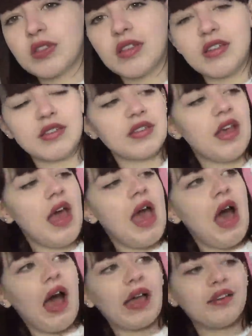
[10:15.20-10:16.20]
because
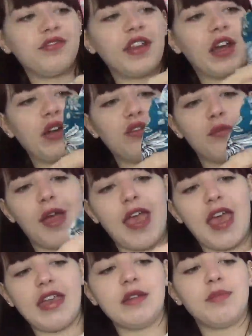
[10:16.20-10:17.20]
I can fit it over my
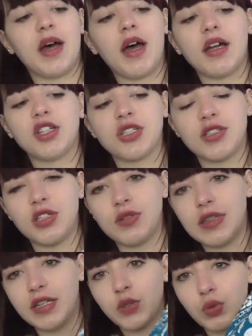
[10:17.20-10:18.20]
head, but I just
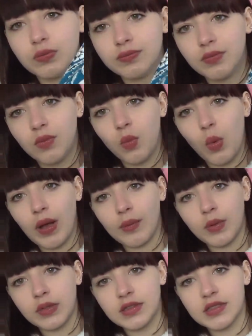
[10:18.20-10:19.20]
use little white
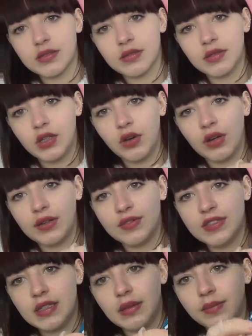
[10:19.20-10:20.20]
ones can't even
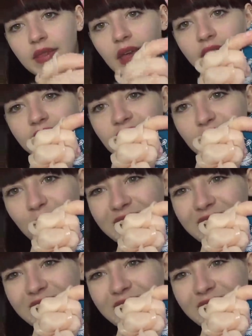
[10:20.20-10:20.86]
see them. There, there's one.